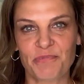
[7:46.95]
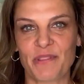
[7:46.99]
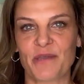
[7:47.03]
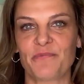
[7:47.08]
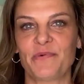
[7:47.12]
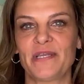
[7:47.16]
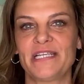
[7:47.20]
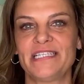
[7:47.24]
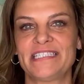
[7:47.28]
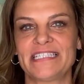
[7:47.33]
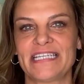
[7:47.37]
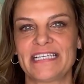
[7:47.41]
that
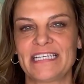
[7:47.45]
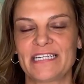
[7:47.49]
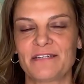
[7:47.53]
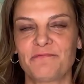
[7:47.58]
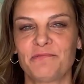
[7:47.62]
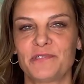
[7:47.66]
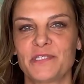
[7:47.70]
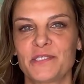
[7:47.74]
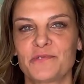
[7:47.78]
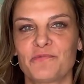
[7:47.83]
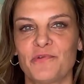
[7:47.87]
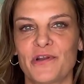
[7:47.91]
we did
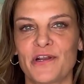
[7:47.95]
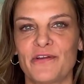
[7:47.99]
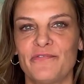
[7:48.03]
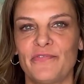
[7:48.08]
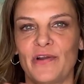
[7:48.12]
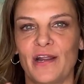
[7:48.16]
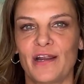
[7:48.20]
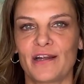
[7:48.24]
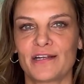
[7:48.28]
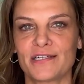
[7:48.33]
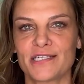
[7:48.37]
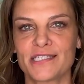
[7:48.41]
was one of
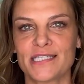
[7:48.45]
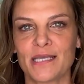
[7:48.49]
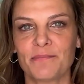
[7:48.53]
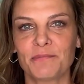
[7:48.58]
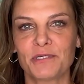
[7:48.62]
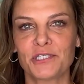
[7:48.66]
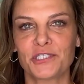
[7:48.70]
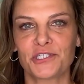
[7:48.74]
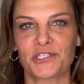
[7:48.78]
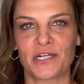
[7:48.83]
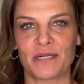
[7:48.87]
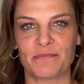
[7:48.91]
our
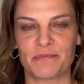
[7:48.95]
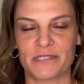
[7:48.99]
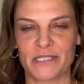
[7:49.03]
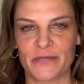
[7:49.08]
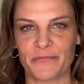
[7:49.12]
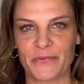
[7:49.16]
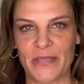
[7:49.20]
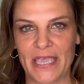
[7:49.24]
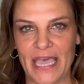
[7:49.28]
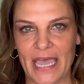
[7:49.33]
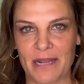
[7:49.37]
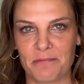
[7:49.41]
summer trips that
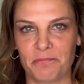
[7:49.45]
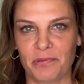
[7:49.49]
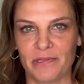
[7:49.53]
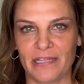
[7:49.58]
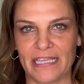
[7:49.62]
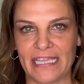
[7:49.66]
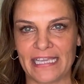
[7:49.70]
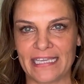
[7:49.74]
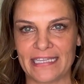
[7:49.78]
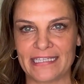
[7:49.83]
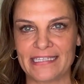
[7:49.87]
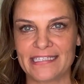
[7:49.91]
we had
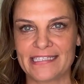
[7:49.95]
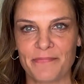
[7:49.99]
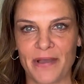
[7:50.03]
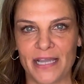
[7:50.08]
planned.